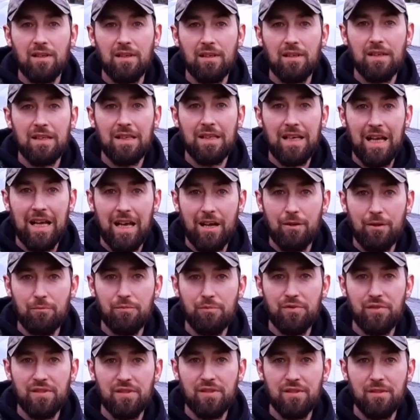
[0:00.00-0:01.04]

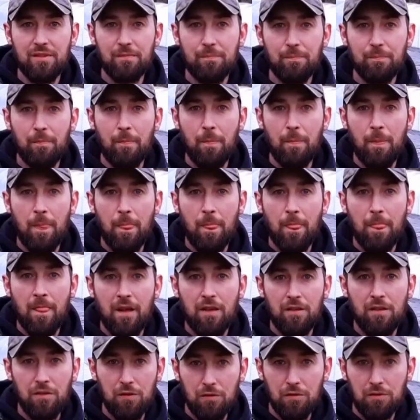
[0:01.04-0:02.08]
lambs,
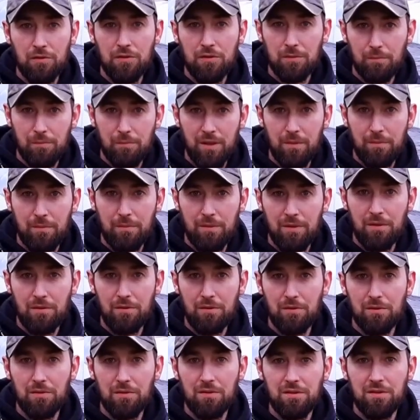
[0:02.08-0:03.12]

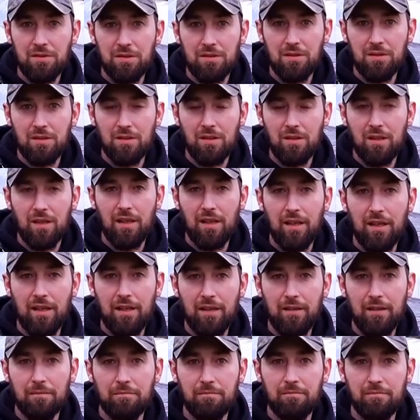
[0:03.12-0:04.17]
baby ewes,
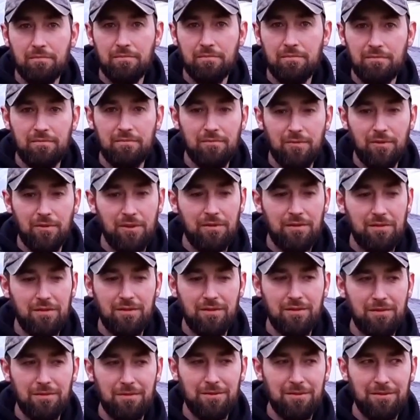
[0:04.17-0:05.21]

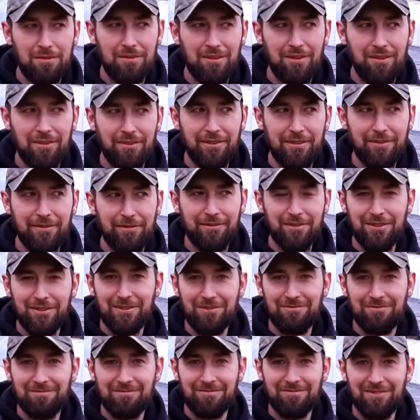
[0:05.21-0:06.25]
whatever you call
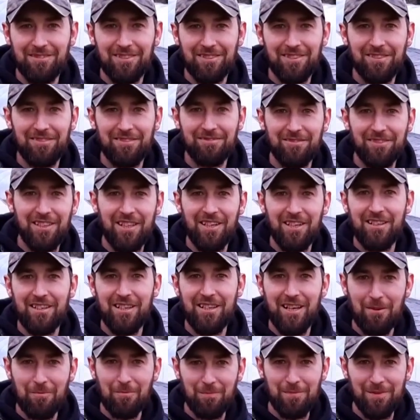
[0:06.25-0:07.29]
those,
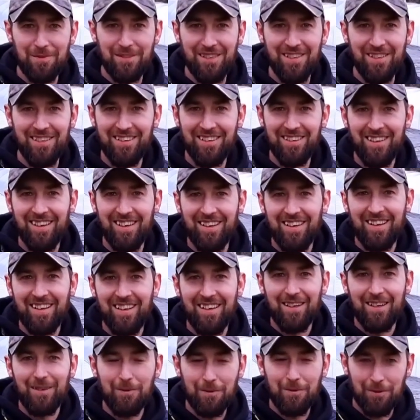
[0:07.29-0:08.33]
girl lambs,
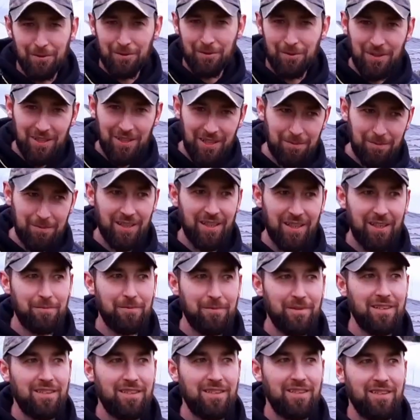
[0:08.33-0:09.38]
we want to
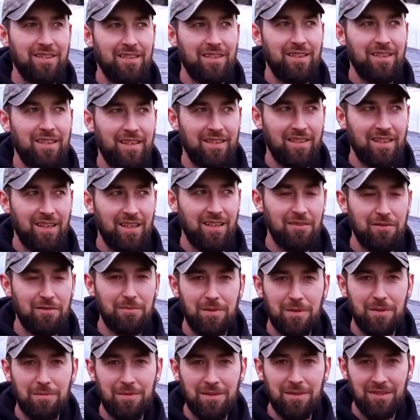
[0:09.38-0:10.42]
keep them
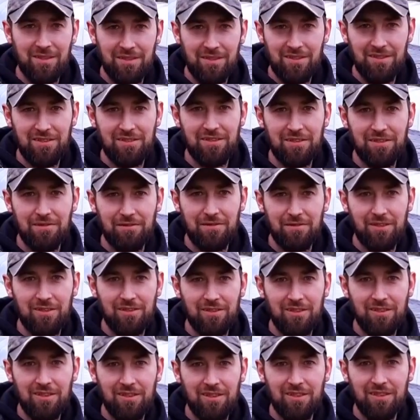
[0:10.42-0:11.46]
and kind of maybe
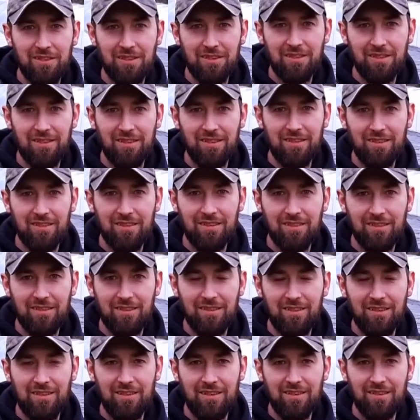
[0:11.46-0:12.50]
increase the flock
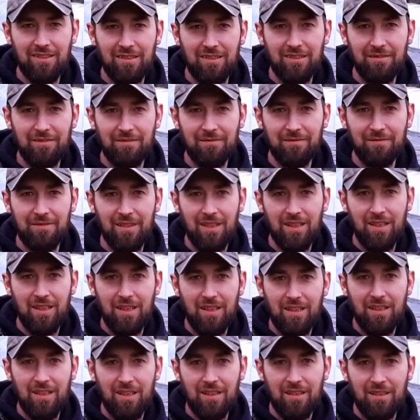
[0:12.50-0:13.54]

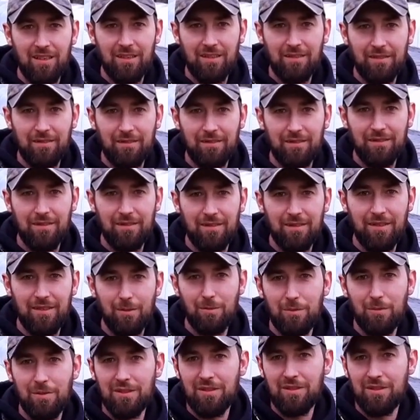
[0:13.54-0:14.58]
a
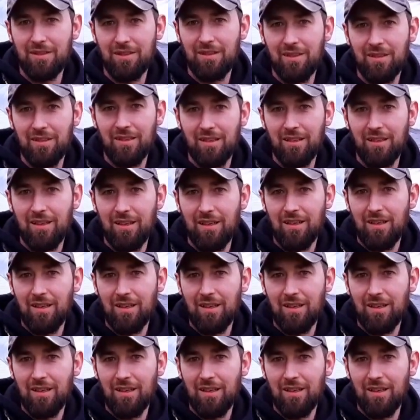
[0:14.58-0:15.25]
little bit,